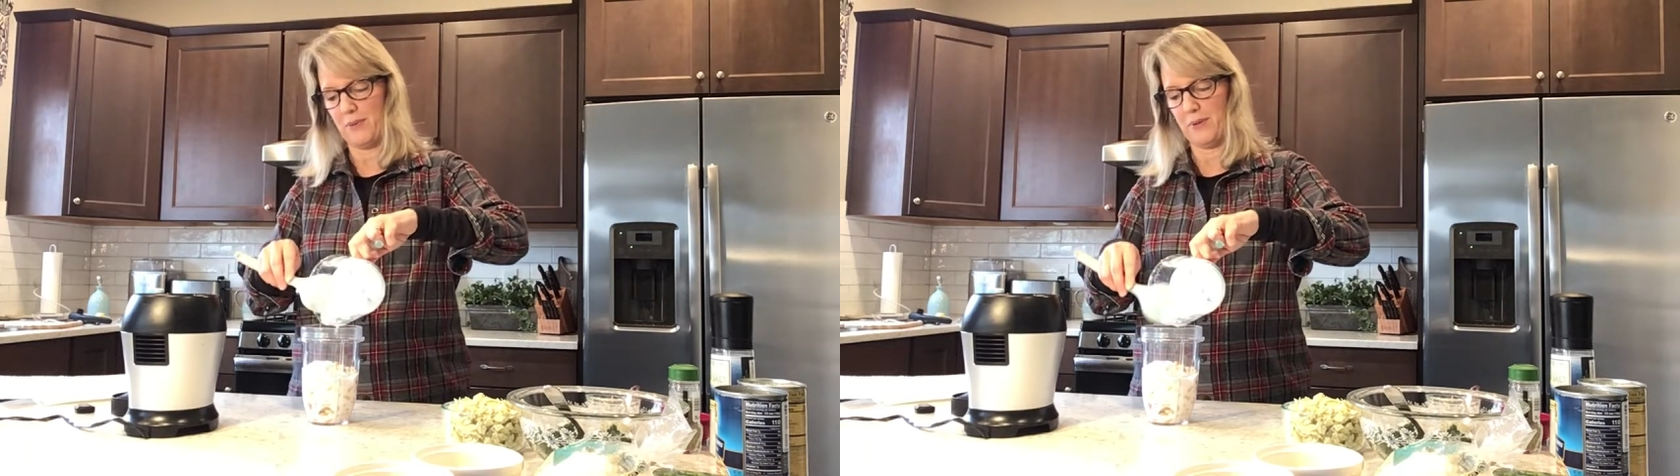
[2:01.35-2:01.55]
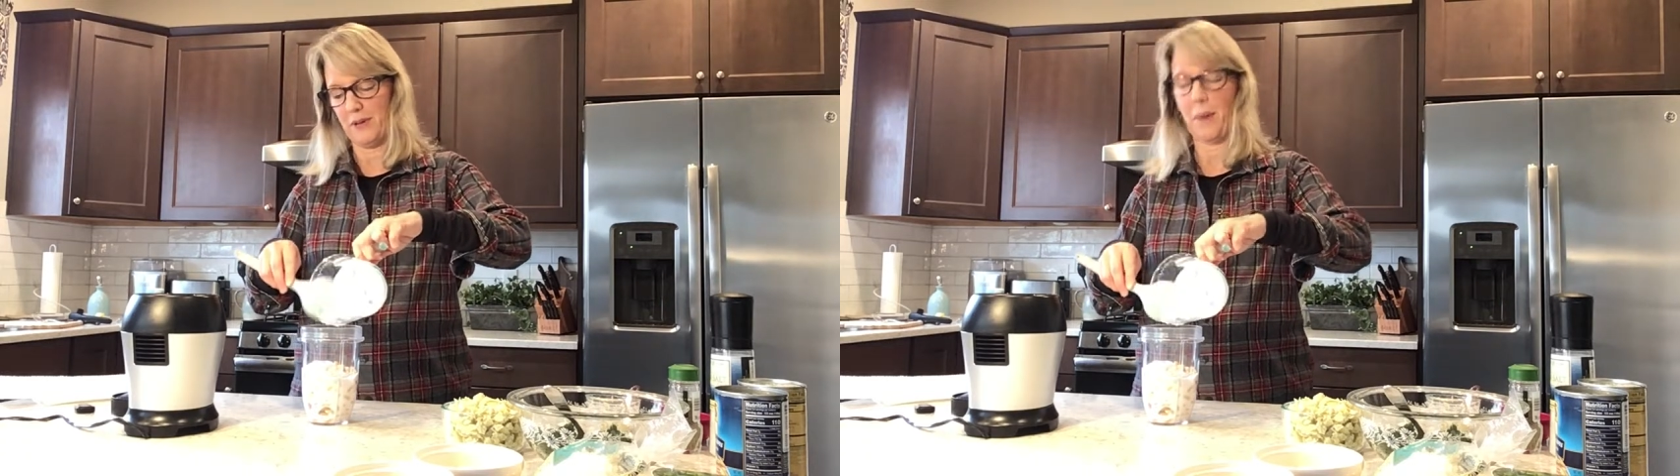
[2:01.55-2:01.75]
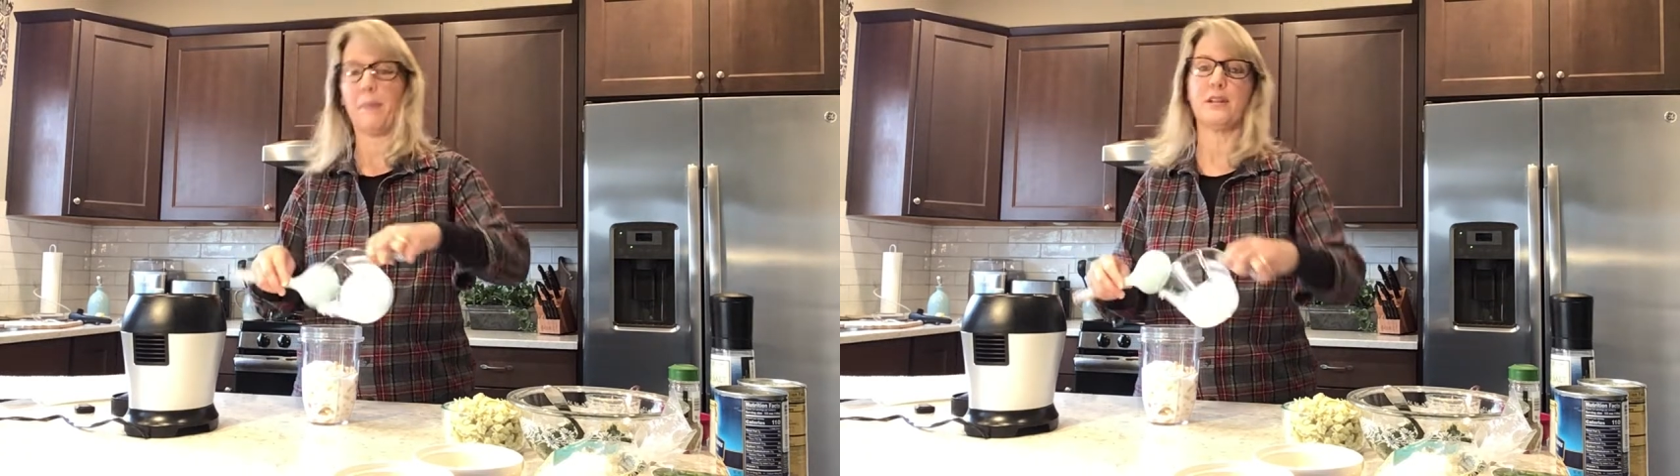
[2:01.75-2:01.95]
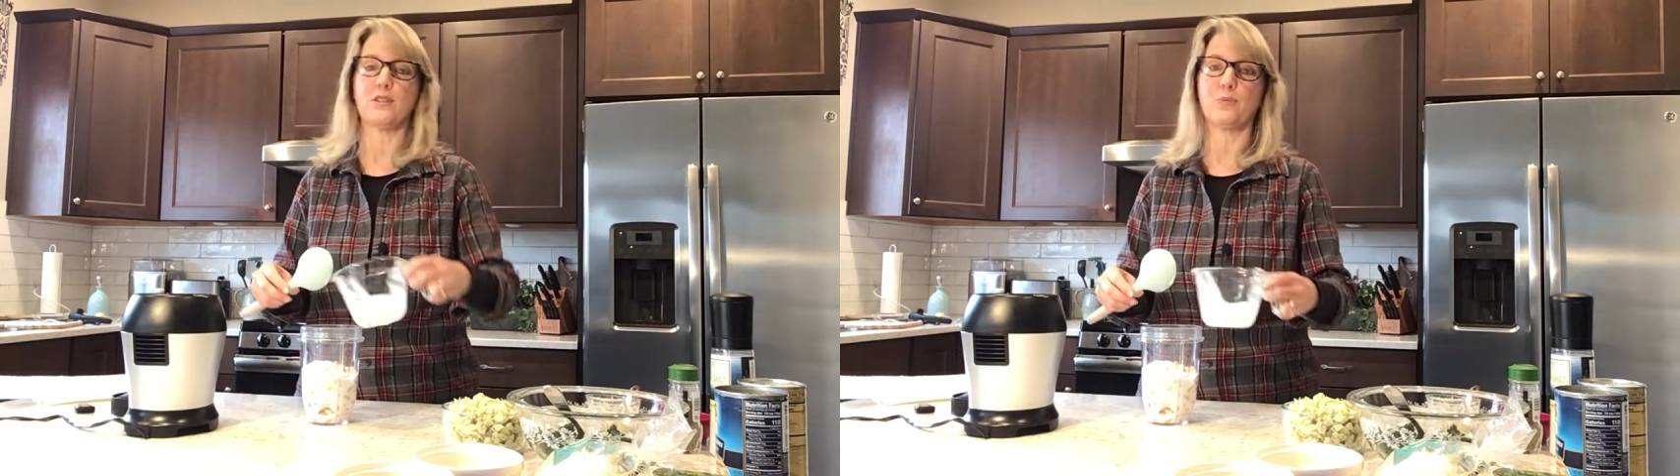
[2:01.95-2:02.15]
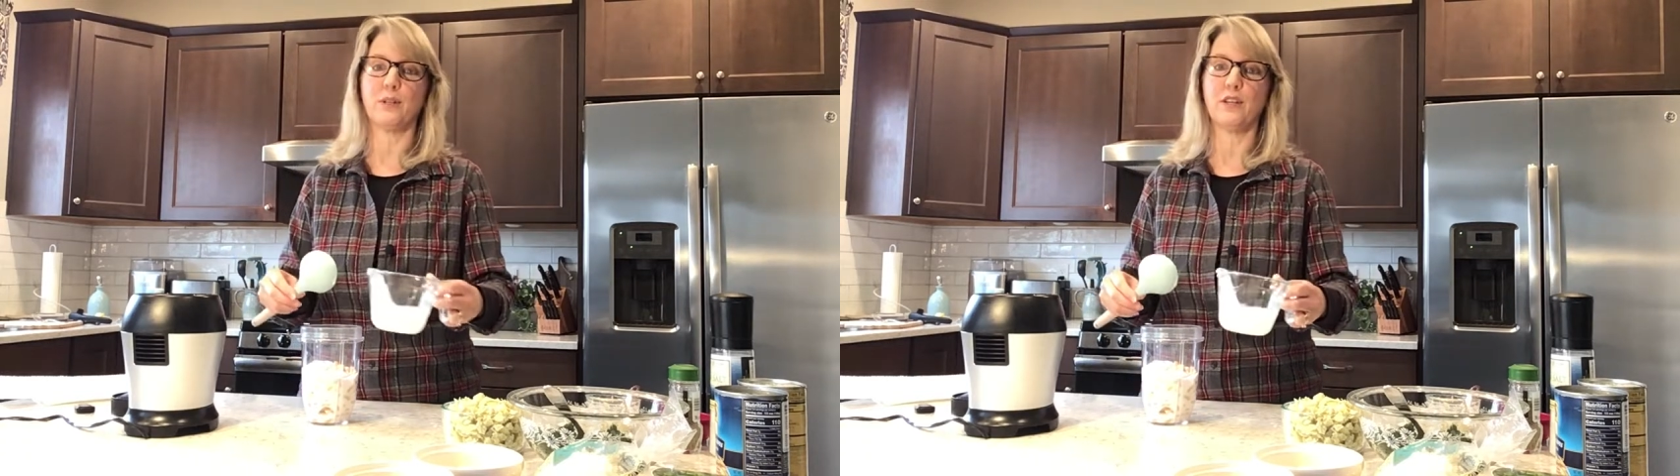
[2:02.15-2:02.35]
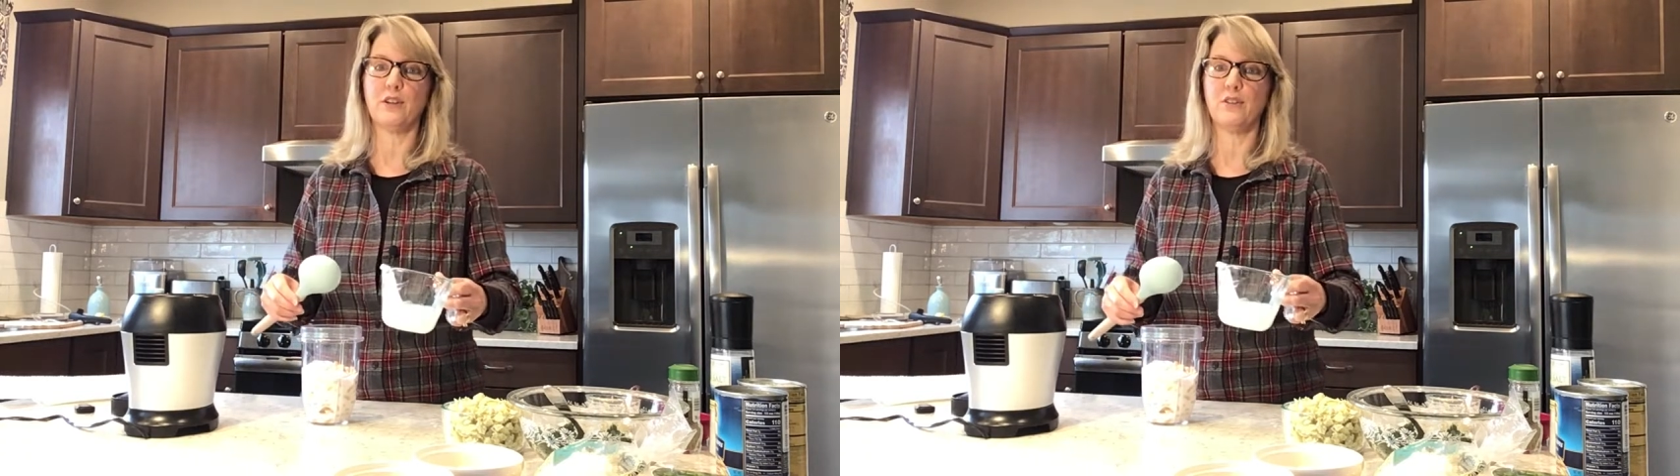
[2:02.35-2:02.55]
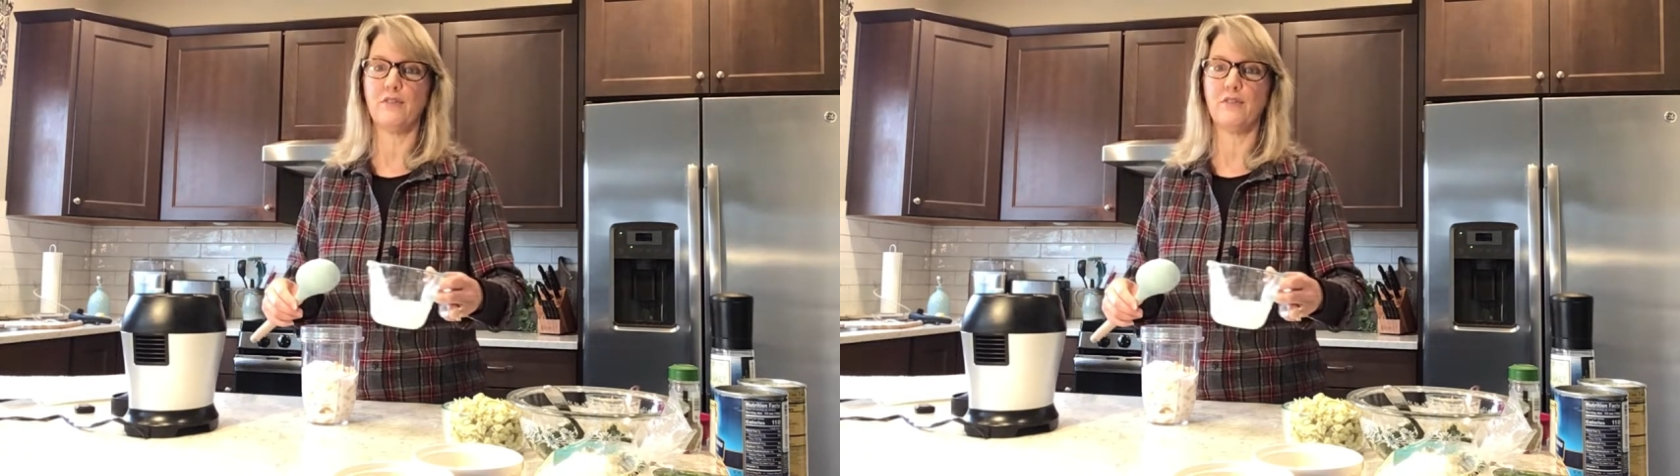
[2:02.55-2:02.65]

milk, but it's really good